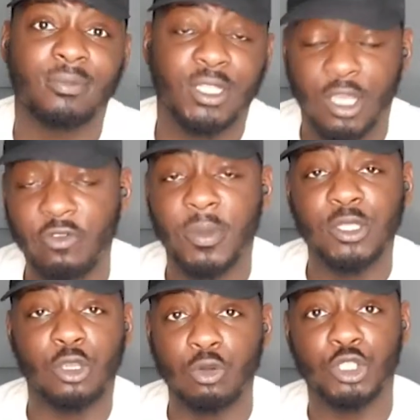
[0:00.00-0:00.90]
Government
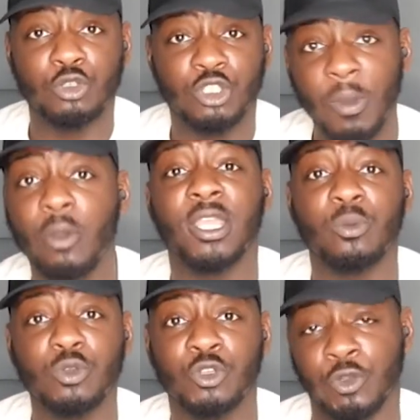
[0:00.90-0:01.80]
told you smoking
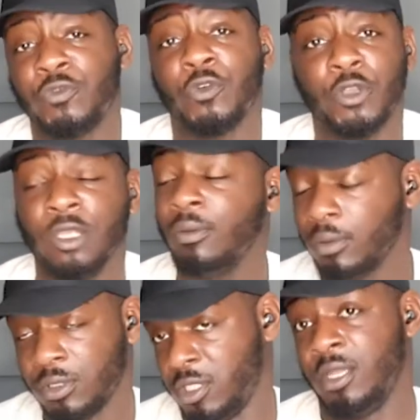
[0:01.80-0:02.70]
was good for you.
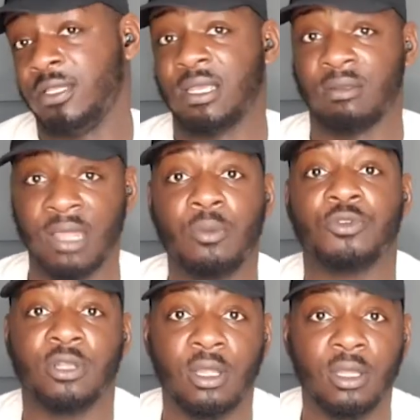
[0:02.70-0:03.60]
Turns out that
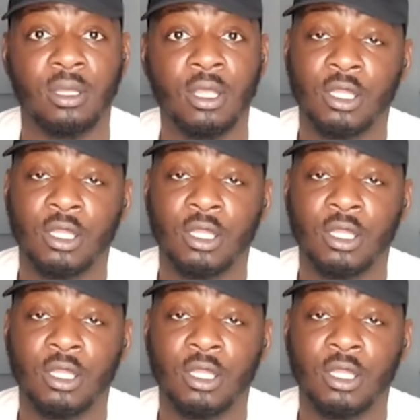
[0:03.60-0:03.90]
was a lie.